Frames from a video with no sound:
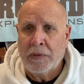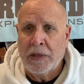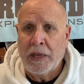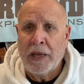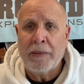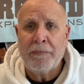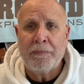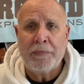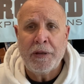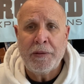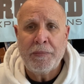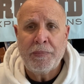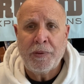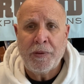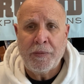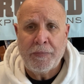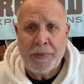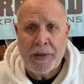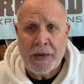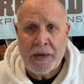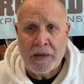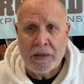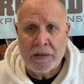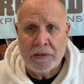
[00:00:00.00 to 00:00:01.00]
and be
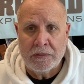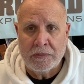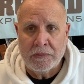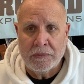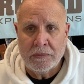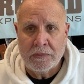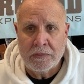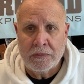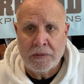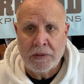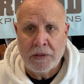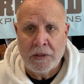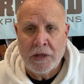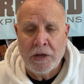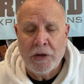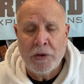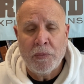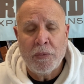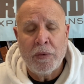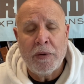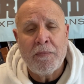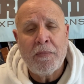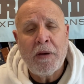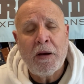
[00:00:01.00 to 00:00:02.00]
prepared.
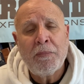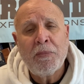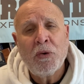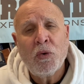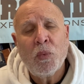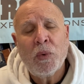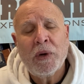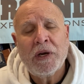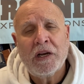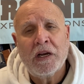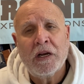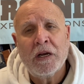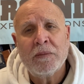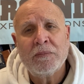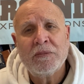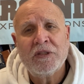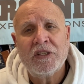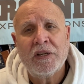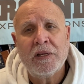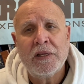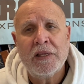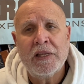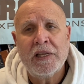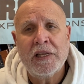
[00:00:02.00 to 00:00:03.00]
Remember, when it comes
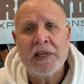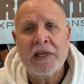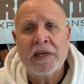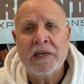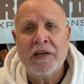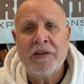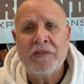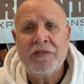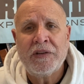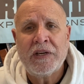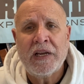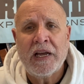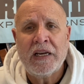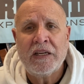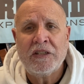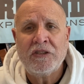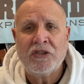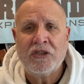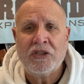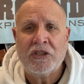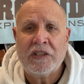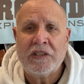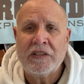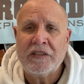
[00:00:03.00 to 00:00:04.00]
to the end of
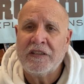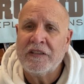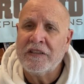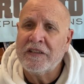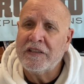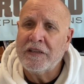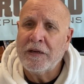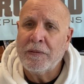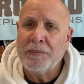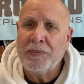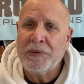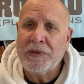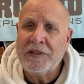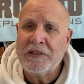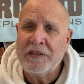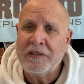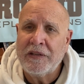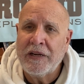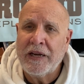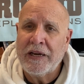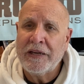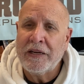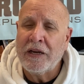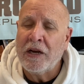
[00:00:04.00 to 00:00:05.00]
days, Jesus simply
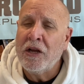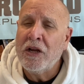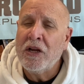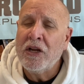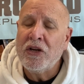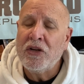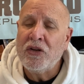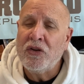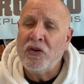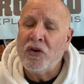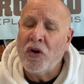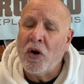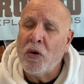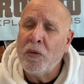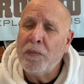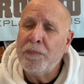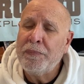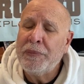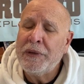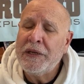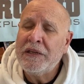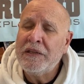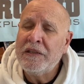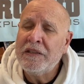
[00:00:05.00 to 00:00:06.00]
said, don't
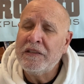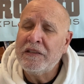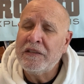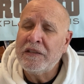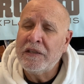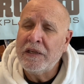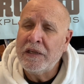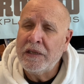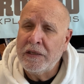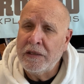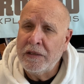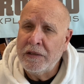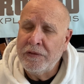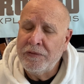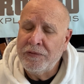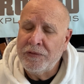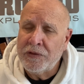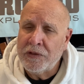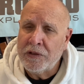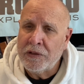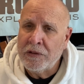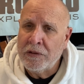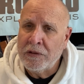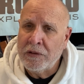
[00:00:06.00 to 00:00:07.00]
be
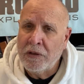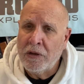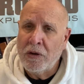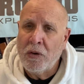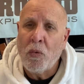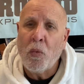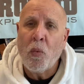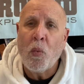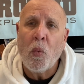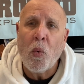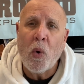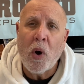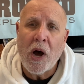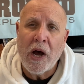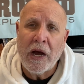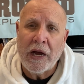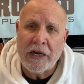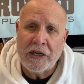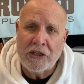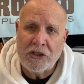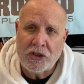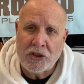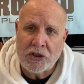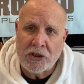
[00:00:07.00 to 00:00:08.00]
deceived,
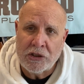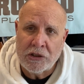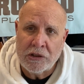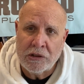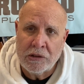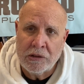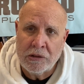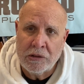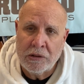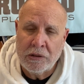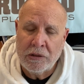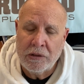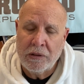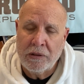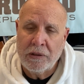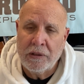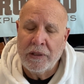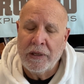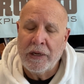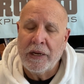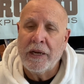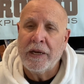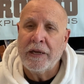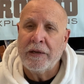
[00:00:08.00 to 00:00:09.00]
watch
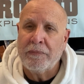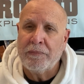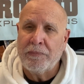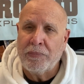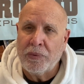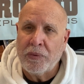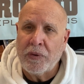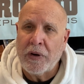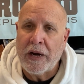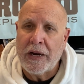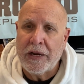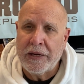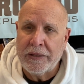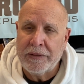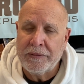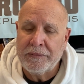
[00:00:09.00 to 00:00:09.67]
and pray.